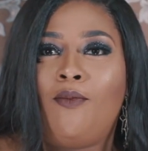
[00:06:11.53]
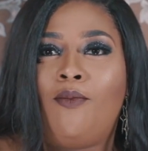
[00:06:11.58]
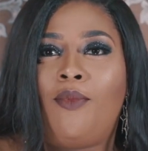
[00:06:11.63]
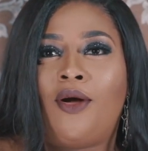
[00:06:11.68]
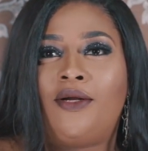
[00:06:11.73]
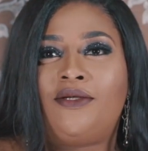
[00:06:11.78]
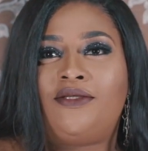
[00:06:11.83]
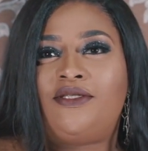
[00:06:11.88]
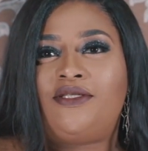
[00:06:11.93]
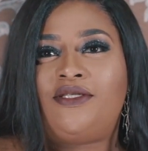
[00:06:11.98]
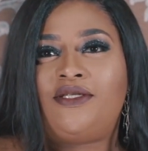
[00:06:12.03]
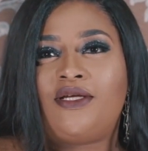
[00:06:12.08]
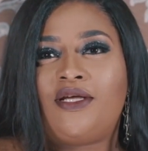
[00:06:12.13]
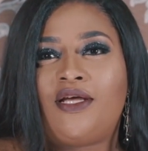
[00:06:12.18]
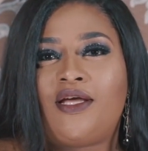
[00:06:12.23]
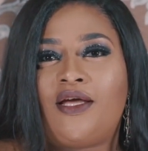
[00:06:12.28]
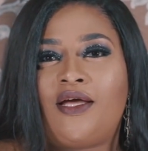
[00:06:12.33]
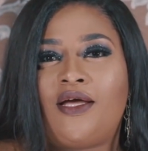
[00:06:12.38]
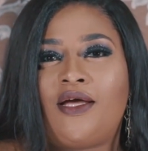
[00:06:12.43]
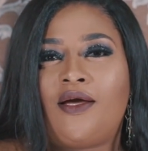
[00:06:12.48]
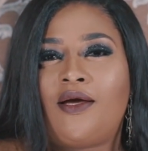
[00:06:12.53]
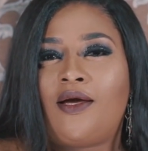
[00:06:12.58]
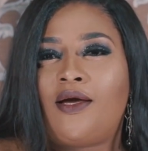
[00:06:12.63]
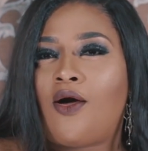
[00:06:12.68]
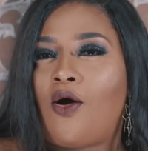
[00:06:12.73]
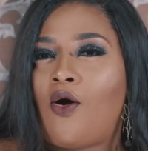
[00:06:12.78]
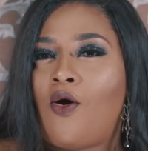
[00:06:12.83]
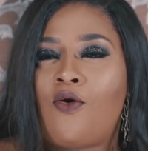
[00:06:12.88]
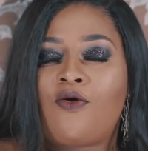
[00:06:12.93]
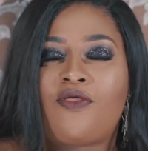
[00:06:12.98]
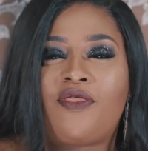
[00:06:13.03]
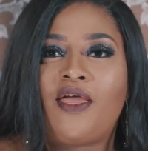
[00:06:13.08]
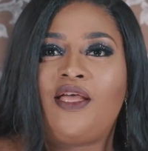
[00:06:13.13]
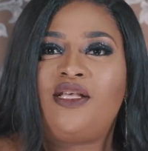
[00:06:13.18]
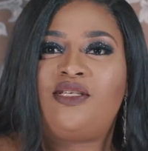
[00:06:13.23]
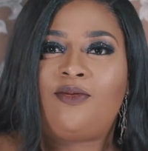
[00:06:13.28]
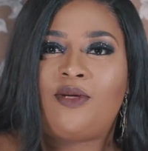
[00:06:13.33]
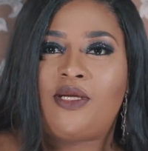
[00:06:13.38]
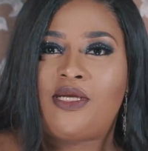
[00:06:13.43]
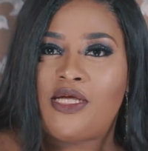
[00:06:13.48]
but all
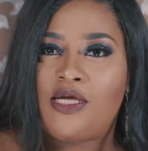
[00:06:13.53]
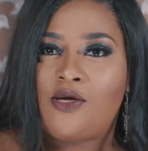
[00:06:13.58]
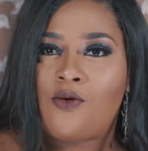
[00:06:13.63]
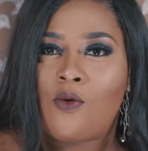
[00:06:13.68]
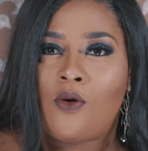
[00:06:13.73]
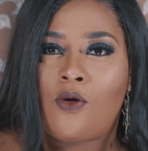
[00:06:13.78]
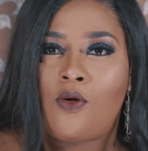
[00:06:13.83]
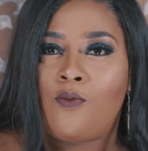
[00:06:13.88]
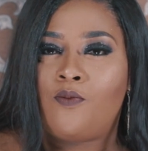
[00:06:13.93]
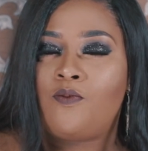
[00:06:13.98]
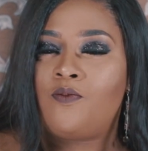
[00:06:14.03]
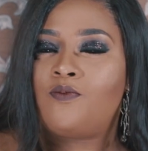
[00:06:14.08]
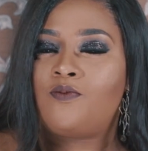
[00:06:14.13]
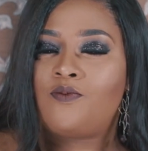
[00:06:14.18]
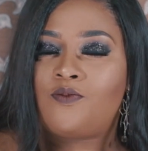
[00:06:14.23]
things being equal,